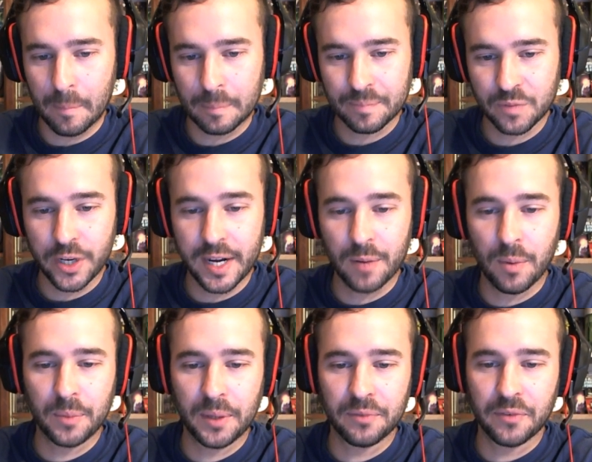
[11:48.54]
create a
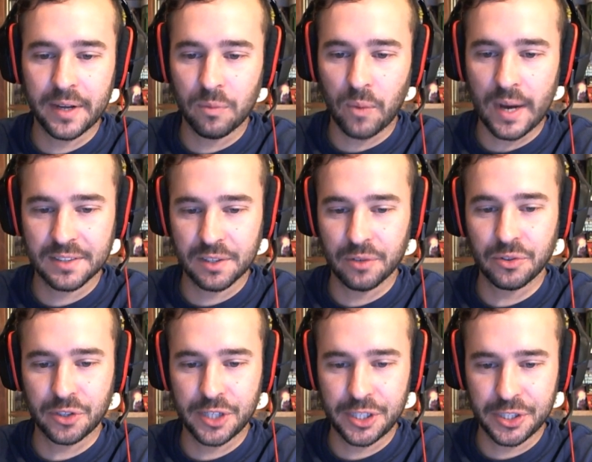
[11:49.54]
1/1 red and white soldier
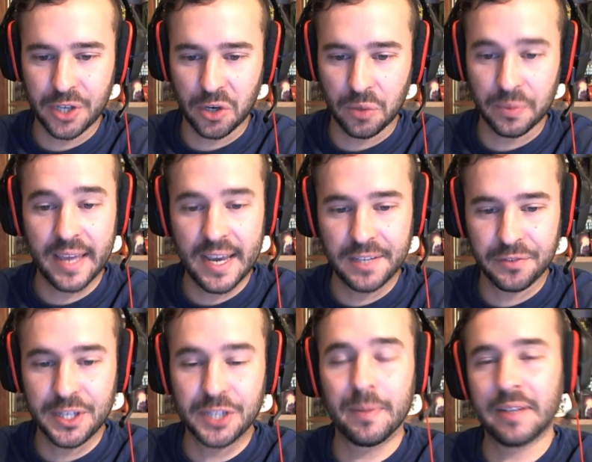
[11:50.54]
creature token with haste for
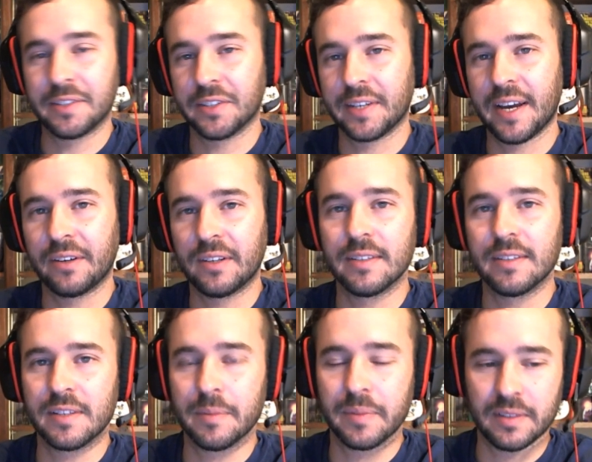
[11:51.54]
each muster counter on a
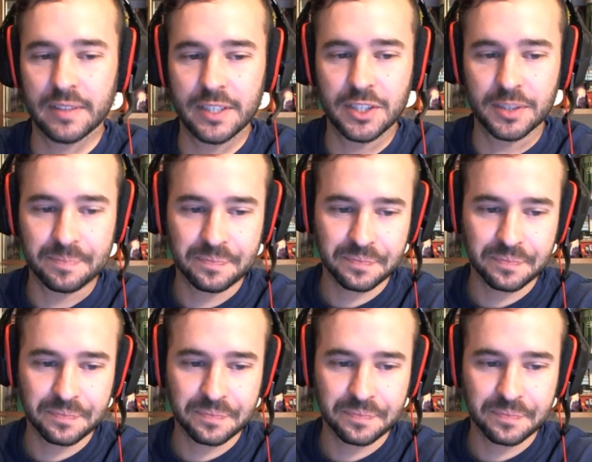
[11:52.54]
Symbol of the Legion.